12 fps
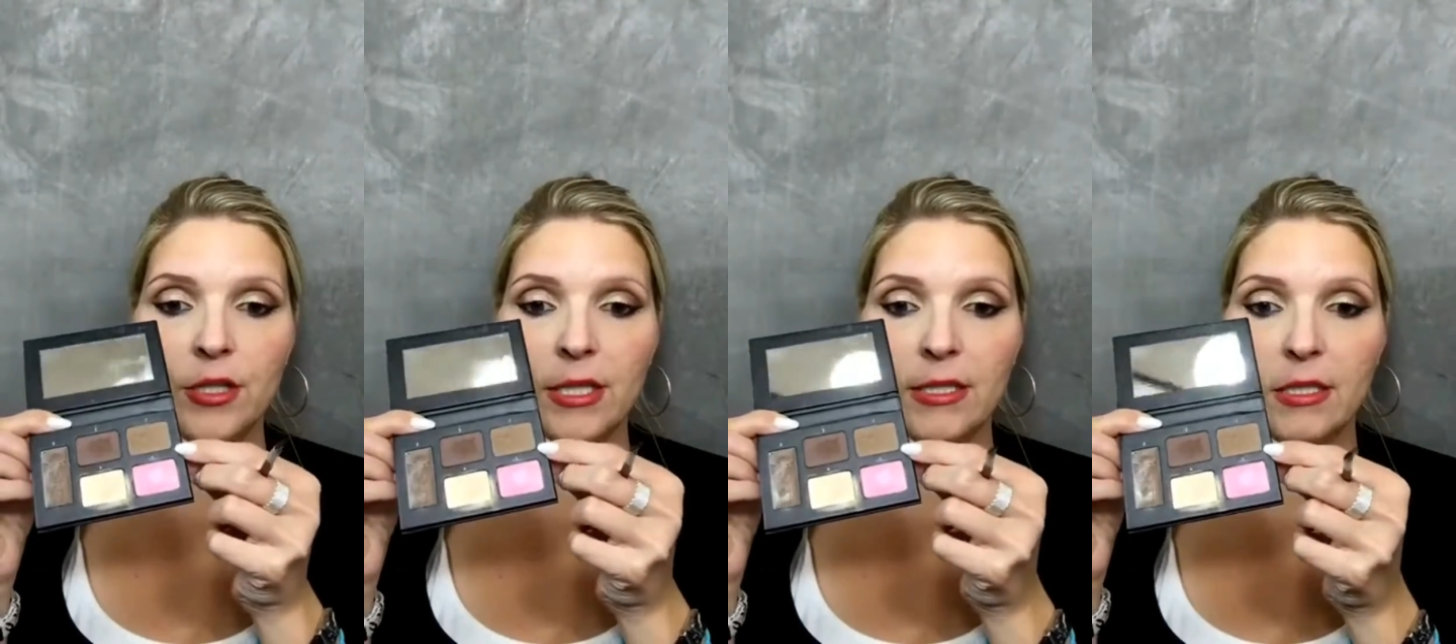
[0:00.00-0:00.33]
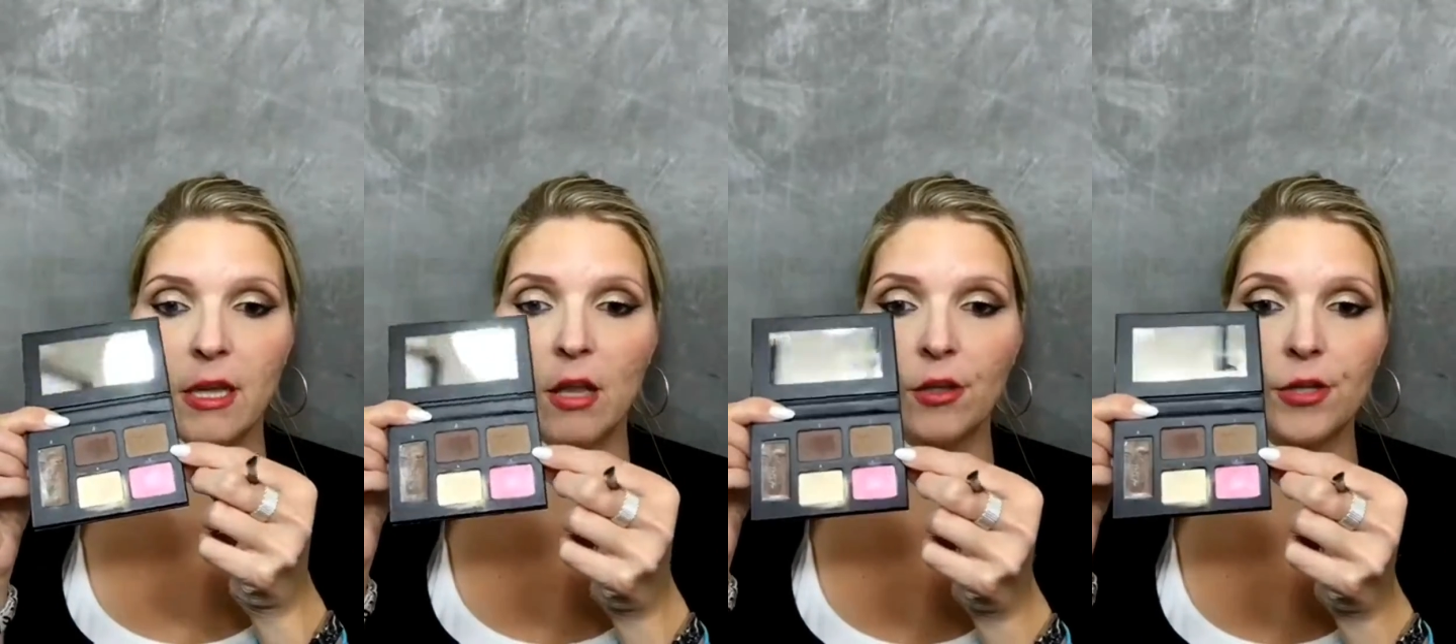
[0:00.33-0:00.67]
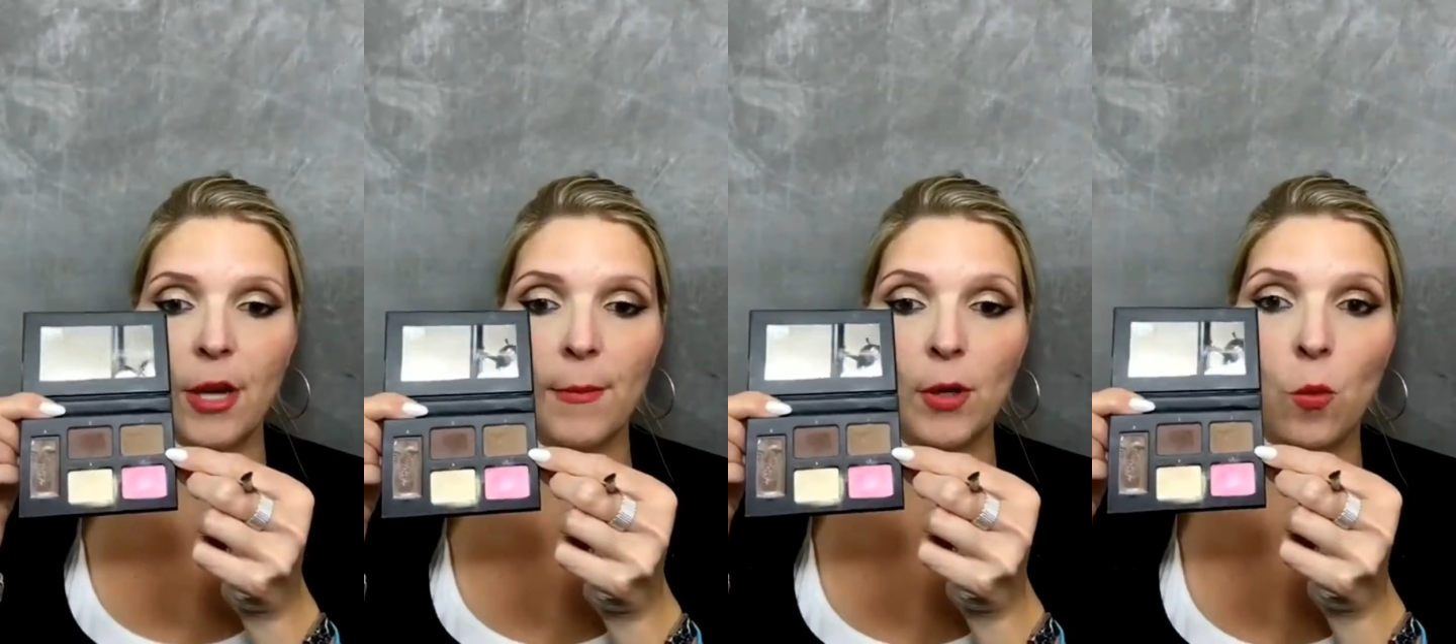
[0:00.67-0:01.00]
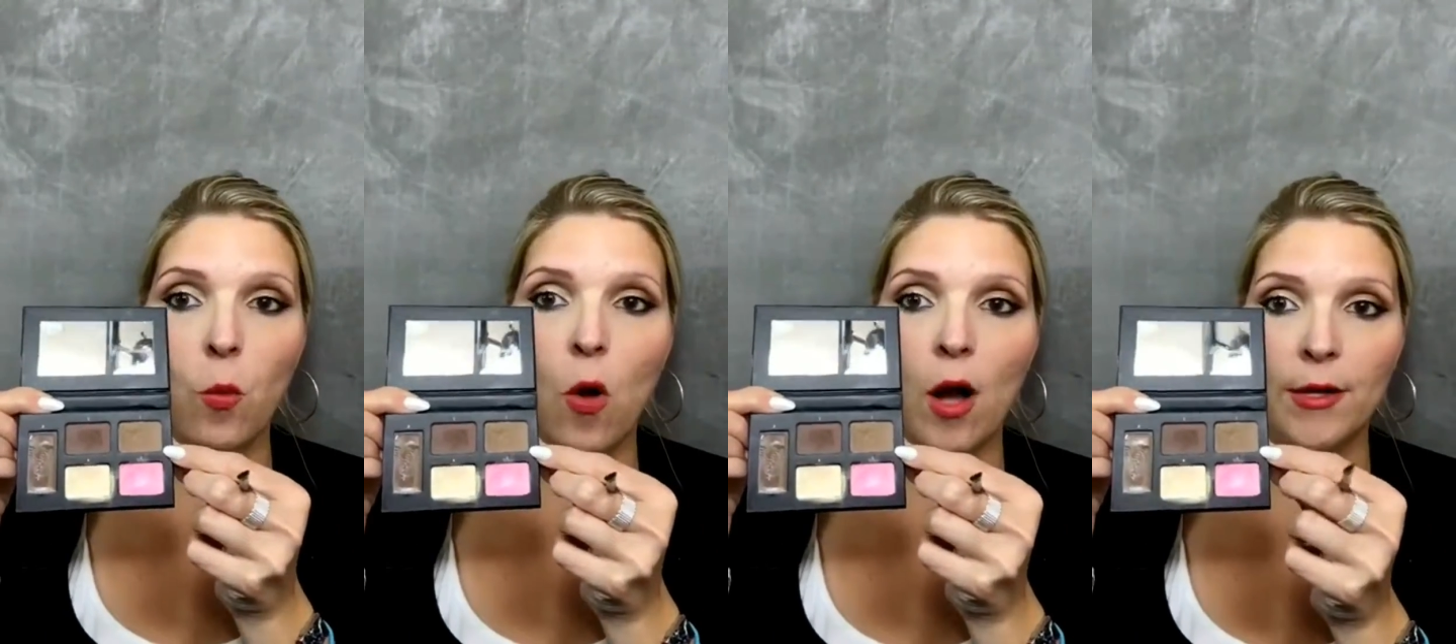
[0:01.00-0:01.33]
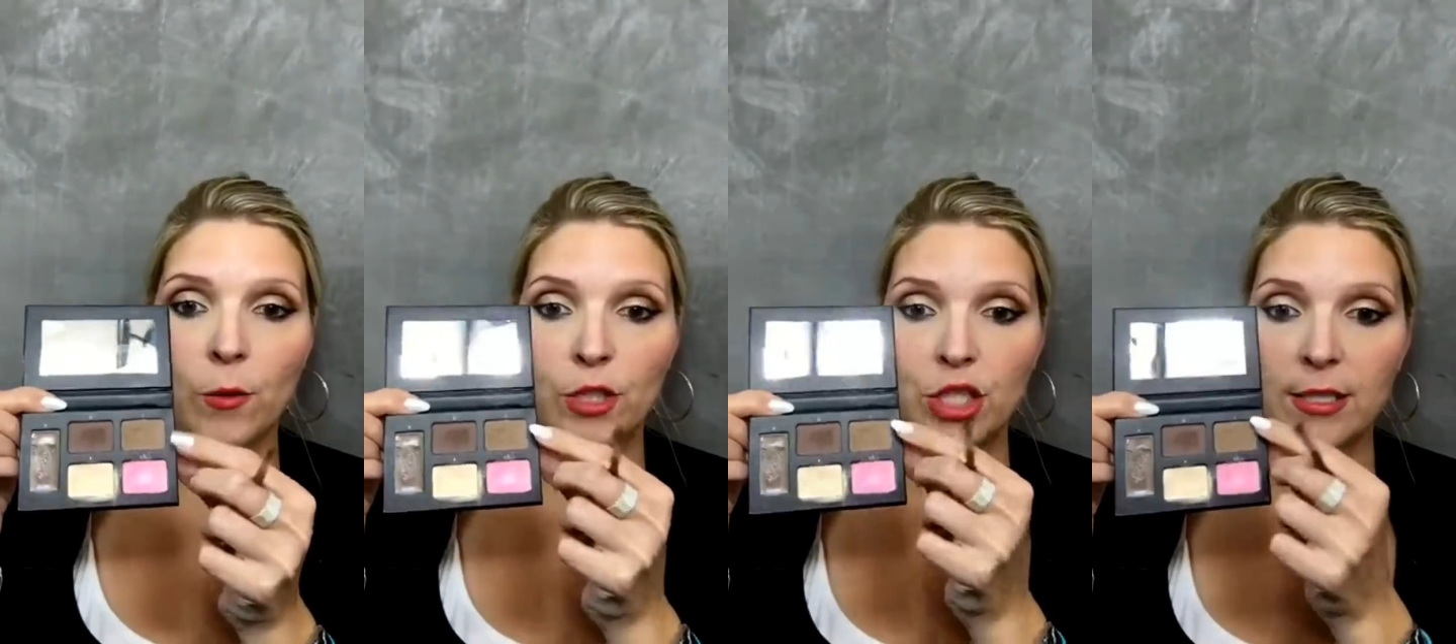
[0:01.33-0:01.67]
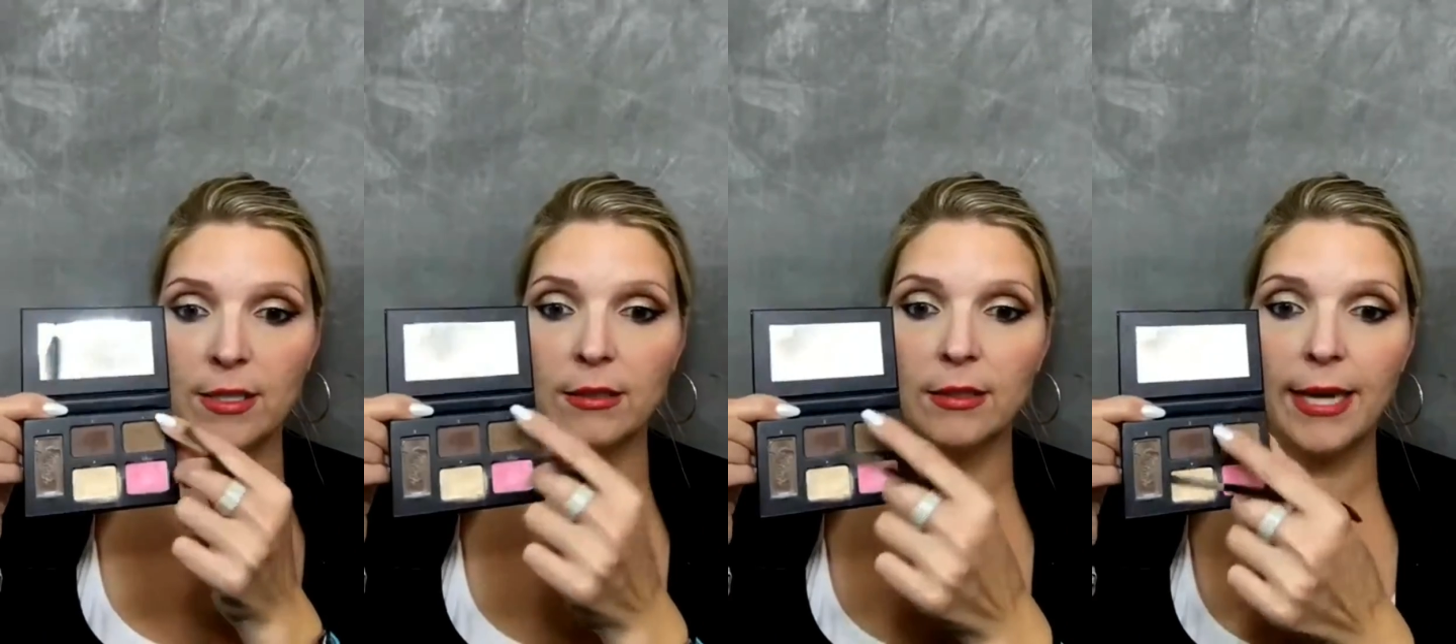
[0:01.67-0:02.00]
It's color number 1, which is
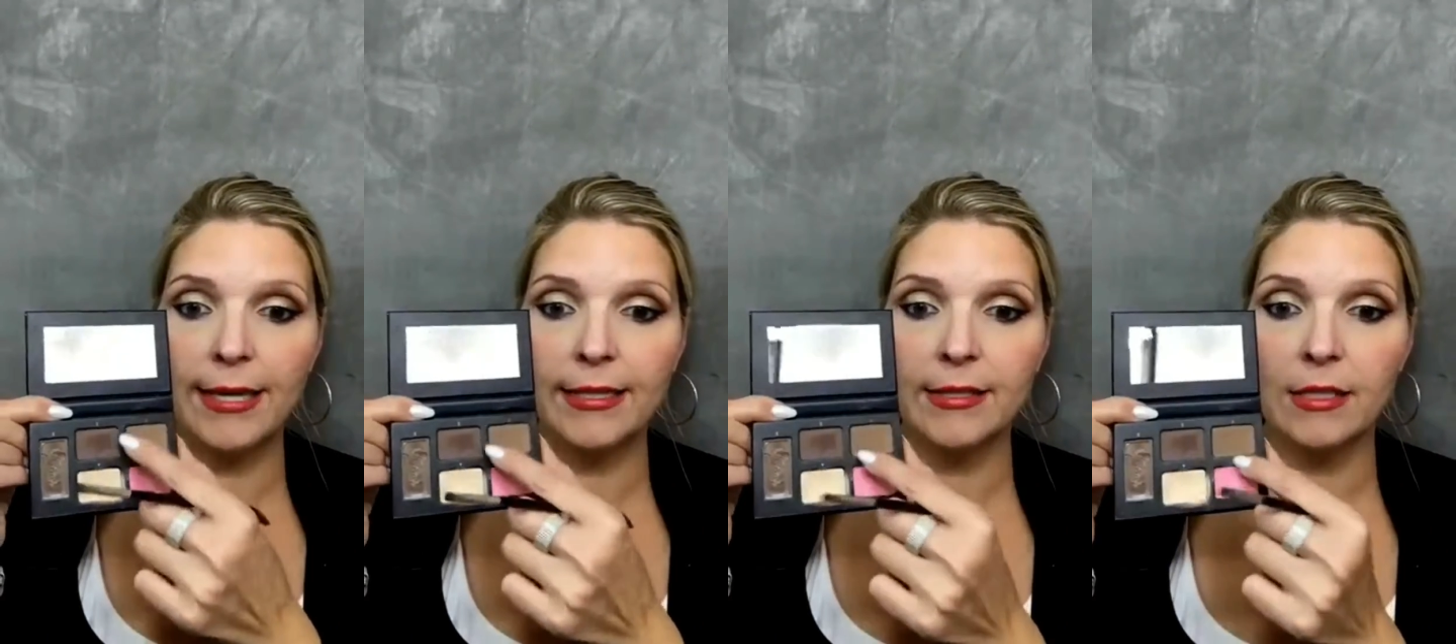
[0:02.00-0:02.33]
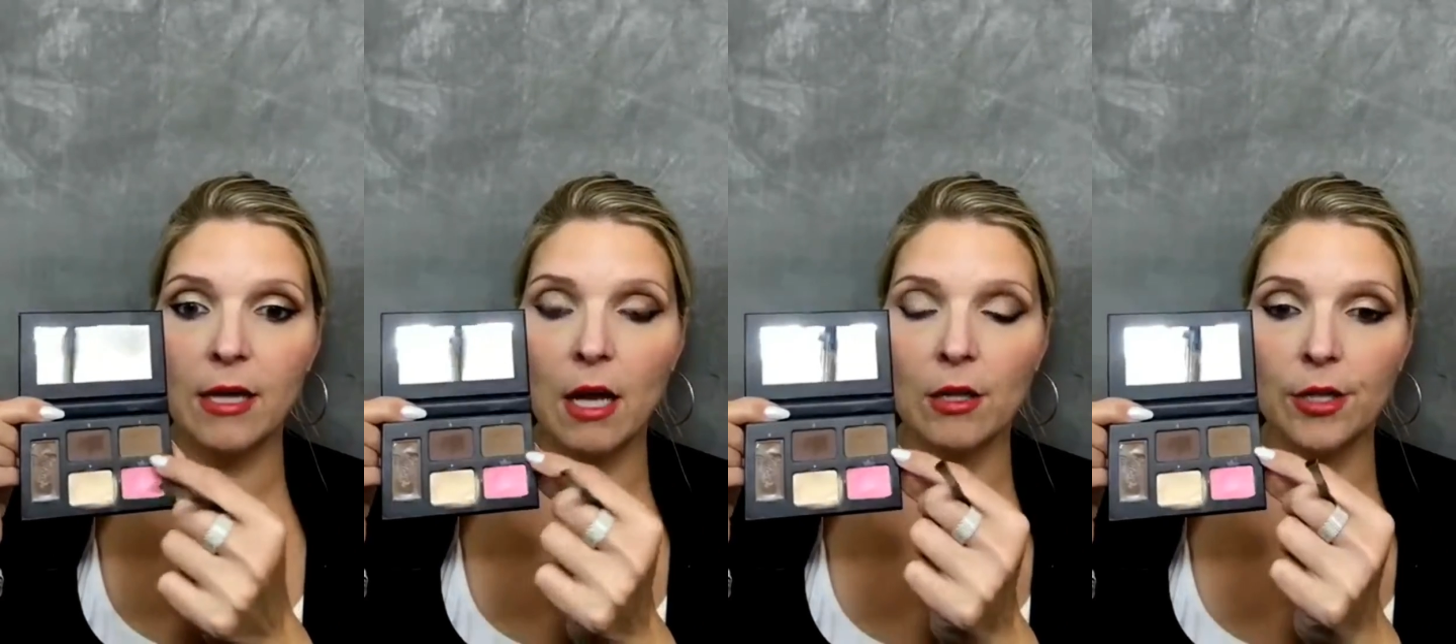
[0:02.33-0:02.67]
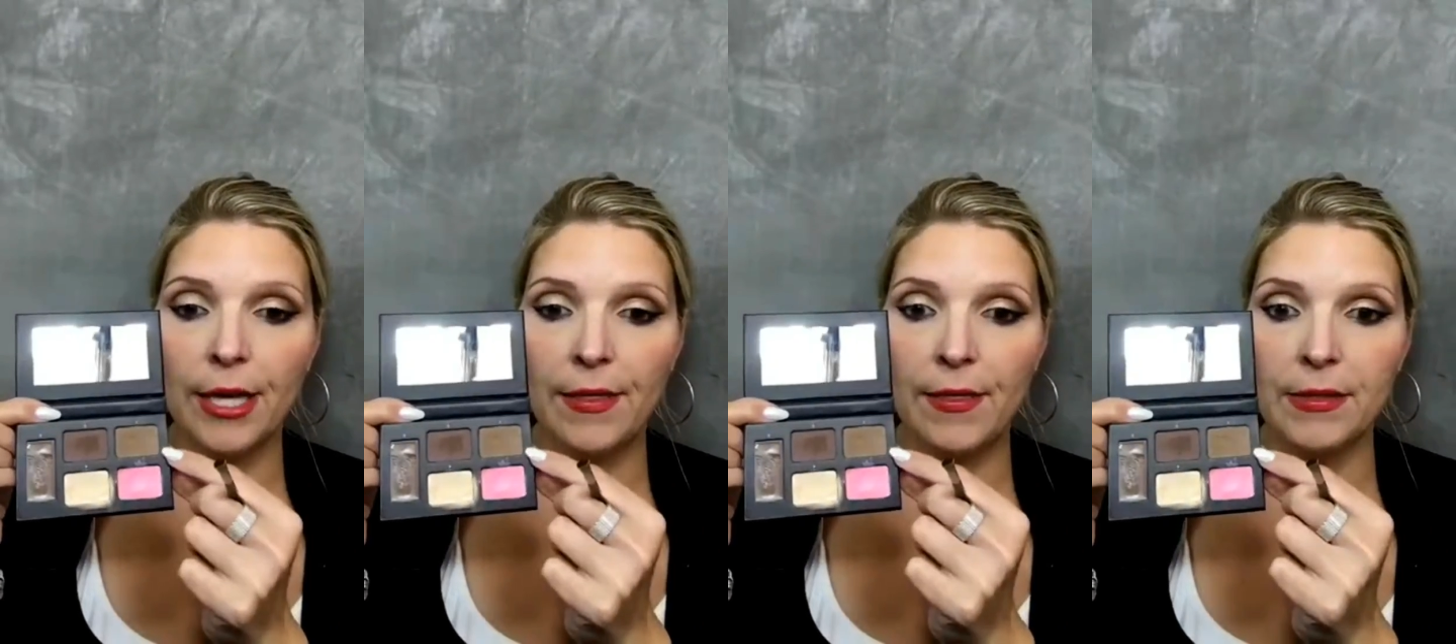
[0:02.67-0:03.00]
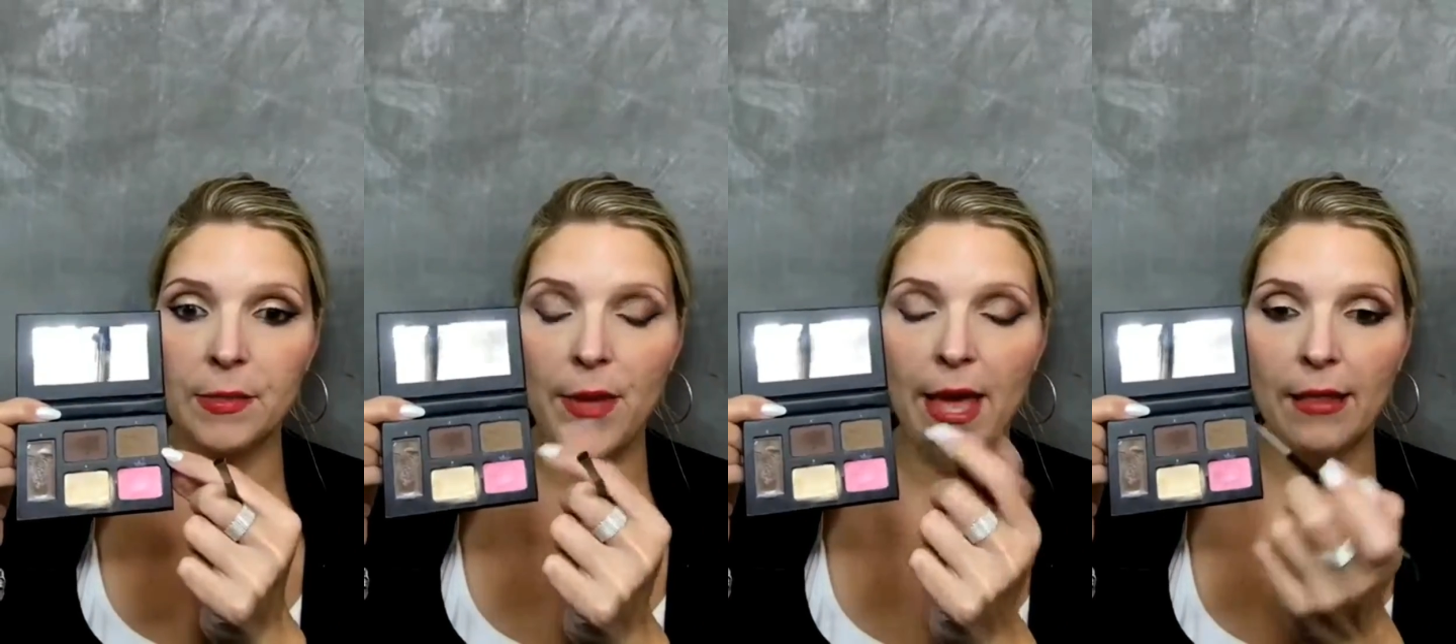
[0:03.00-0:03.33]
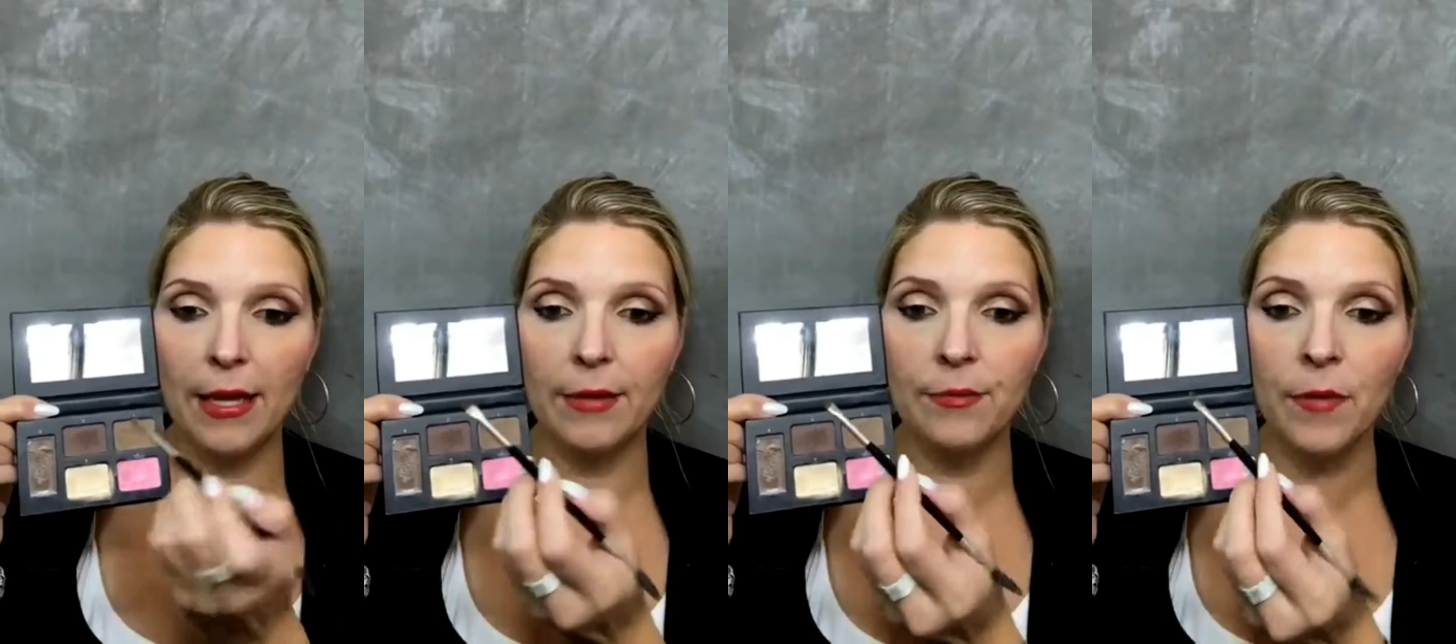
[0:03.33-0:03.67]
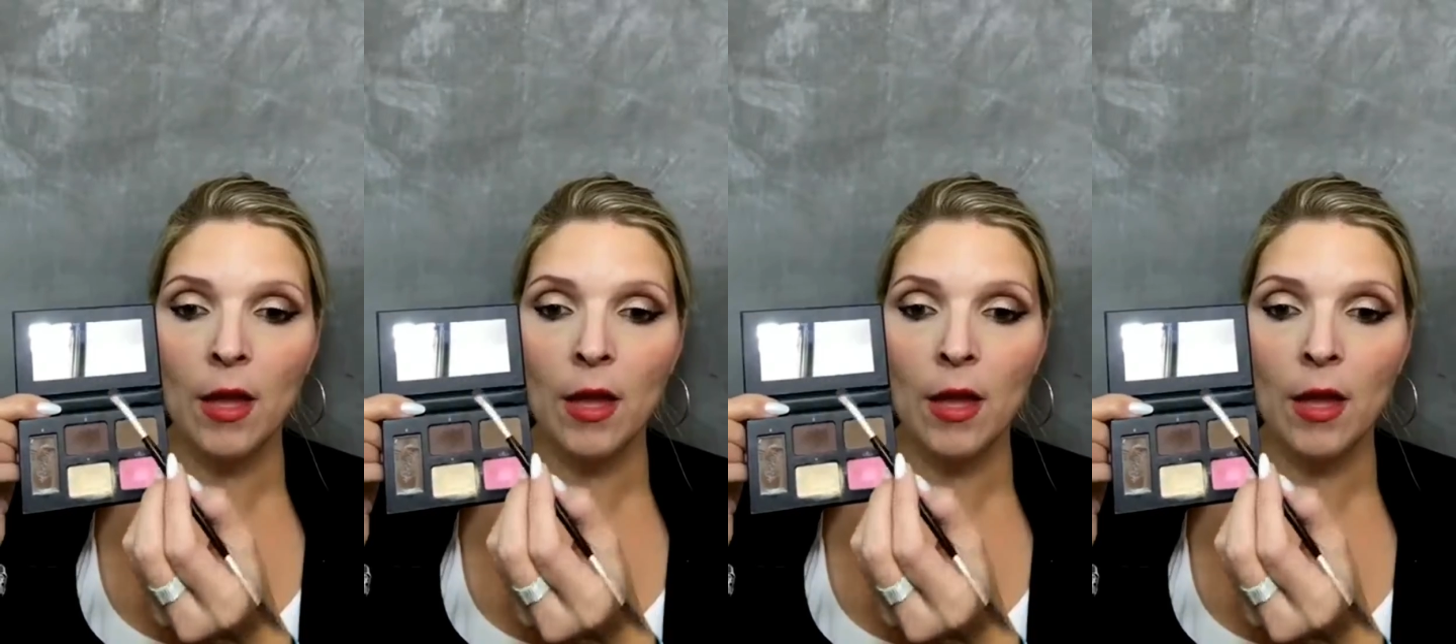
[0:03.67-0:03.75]
the lightest color in this palette.